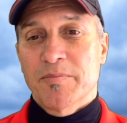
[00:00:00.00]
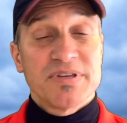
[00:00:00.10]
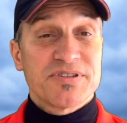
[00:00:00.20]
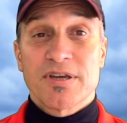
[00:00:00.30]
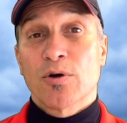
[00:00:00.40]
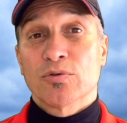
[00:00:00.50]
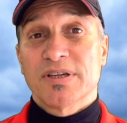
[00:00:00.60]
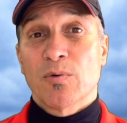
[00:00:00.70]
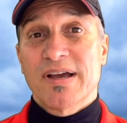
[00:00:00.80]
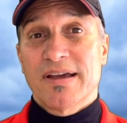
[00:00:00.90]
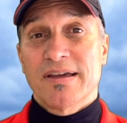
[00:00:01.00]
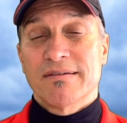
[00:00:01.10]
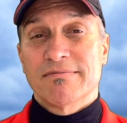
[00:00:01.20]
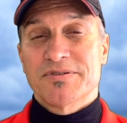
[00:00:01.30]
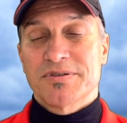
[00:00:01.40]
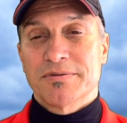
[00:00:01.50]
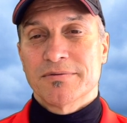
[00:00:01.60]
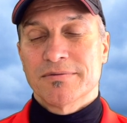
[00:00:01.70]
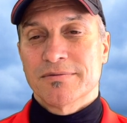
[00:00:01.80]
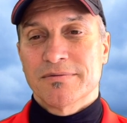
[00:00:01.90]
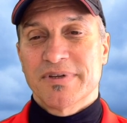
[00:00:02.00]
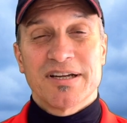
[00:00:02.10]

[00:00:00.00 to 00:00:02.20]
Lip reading: is the only way to